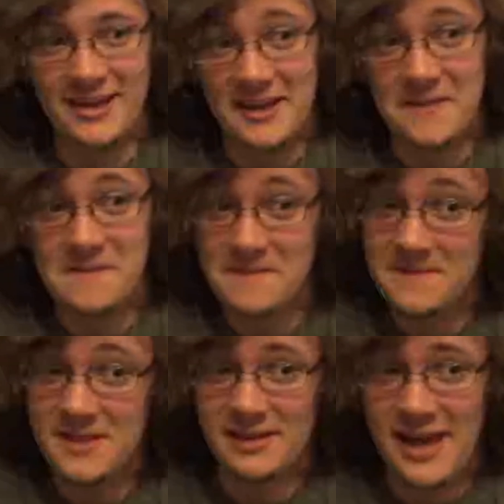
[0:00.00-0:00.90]
in
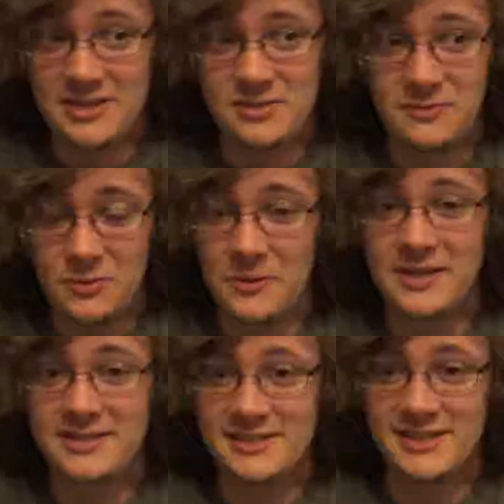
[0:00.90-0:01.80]
the last few
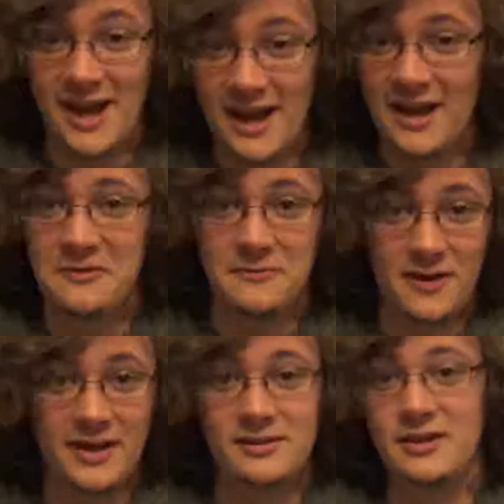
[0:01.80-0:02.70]
weeks, I have
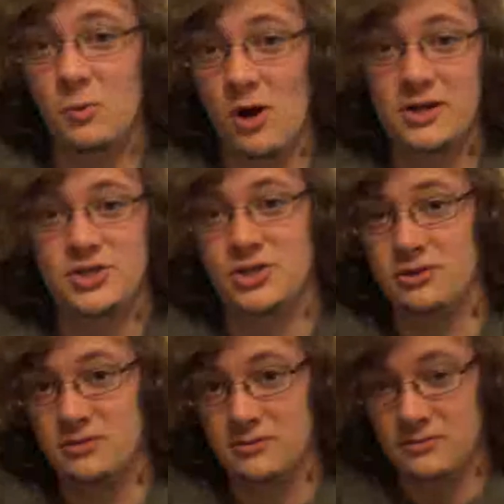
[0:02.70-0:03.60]
finally watched
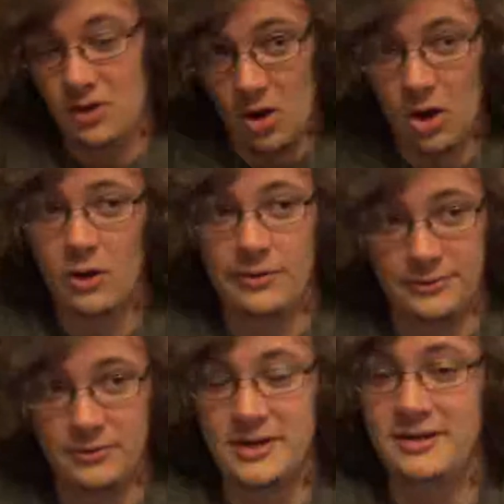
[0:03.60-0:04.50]
all
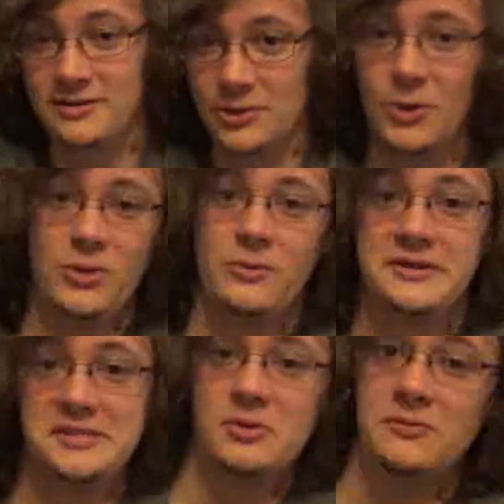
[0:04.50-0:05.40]
three Lord of the
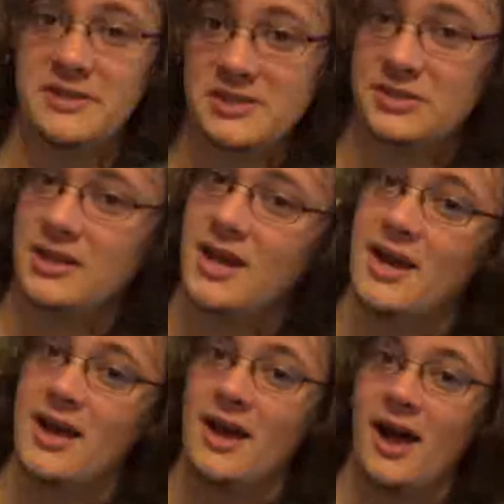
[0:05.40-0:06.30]
Rings movies.
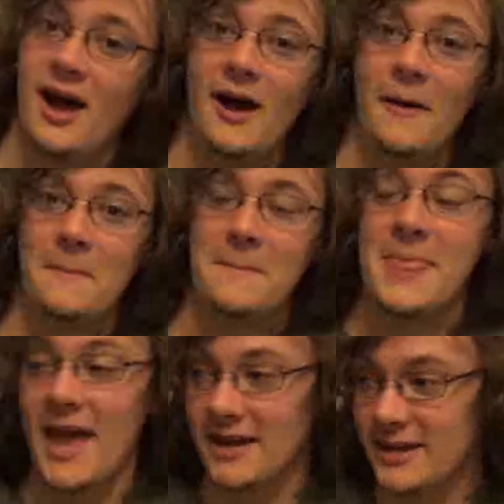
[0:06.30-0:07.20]

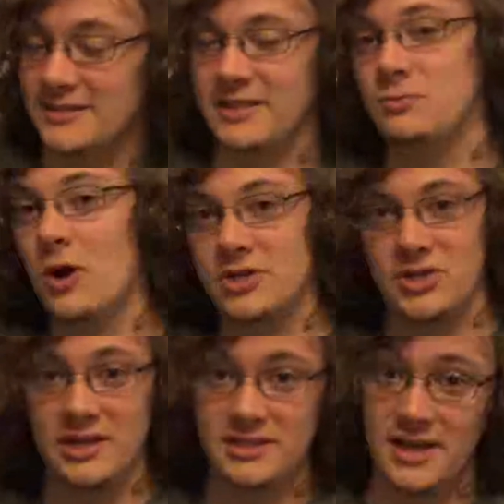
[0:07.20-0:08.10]
And I did watch
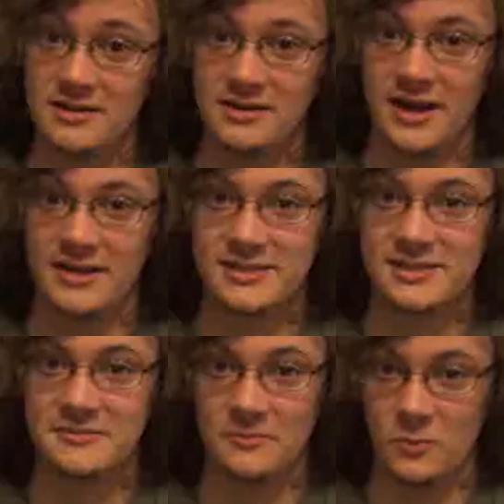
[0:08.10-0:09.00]
the extended
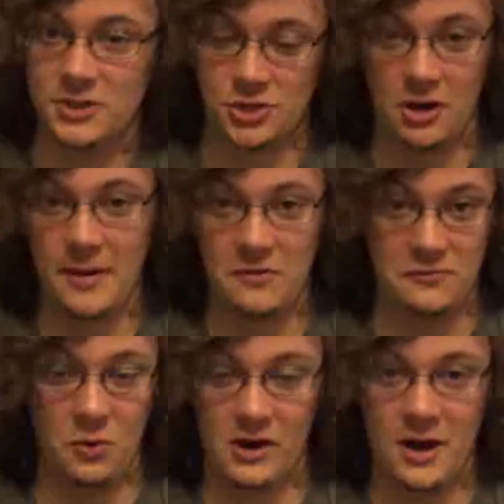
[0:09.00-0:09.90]
cuts, which are about 4